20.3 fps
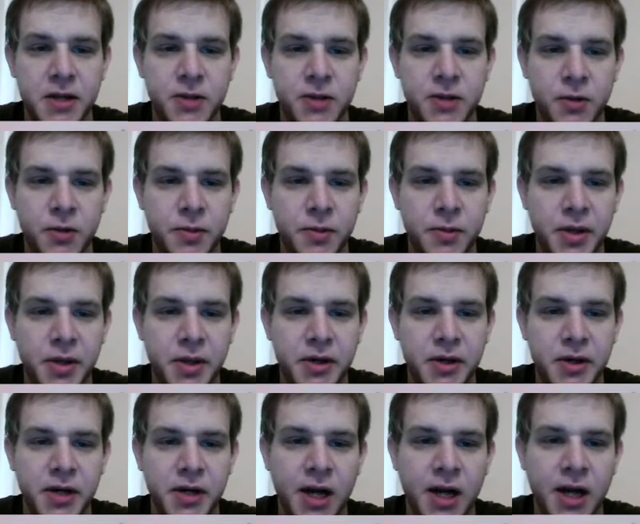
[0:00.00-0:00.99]
don't appear
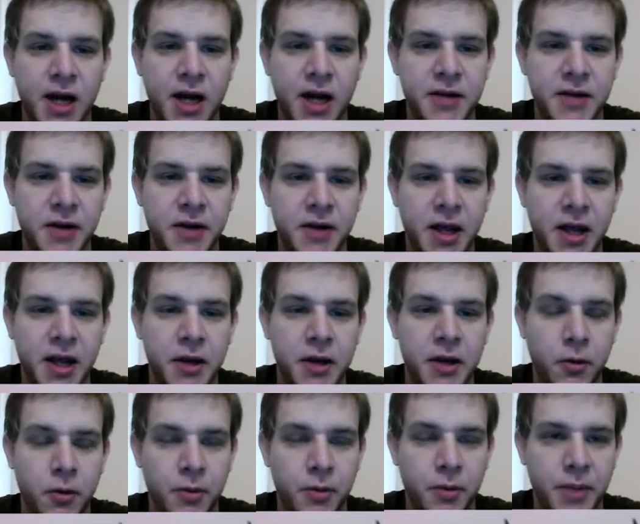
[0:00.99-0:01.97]
in either A
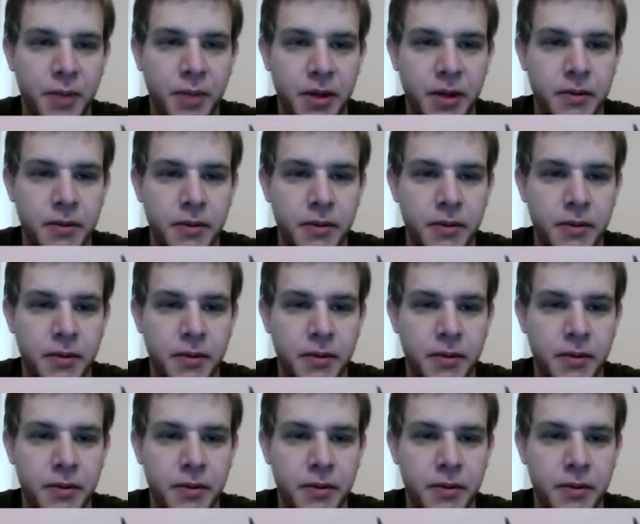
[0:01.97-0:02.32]
or B.